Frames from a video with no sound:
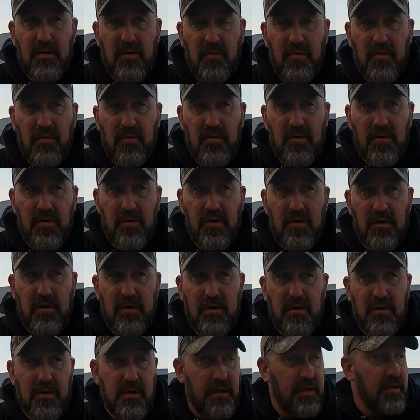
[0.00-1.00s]

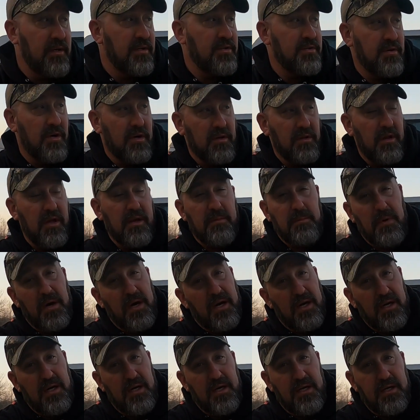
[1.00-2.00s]
or in a truck like
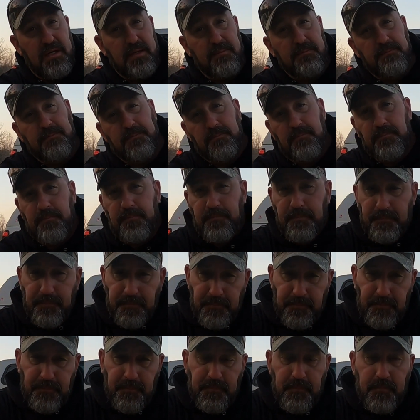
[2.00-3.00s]
mine
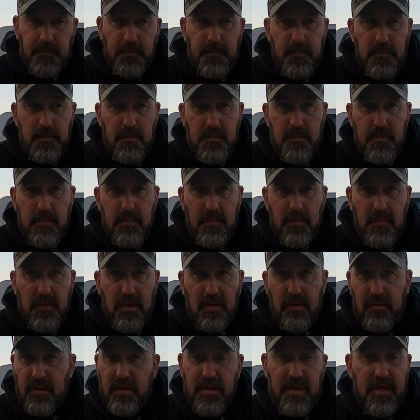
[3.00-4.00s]

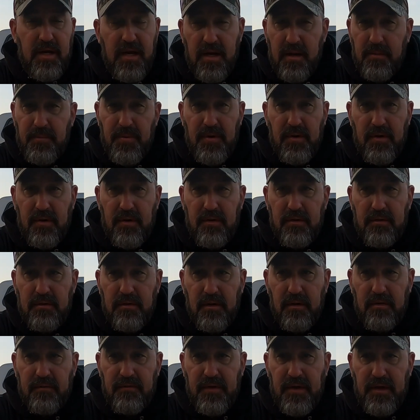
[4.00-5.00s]
or in a camper
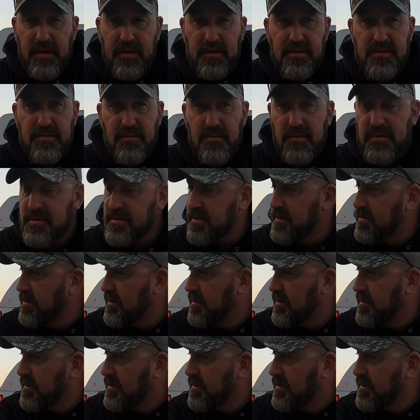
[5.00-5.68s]
of any sorts.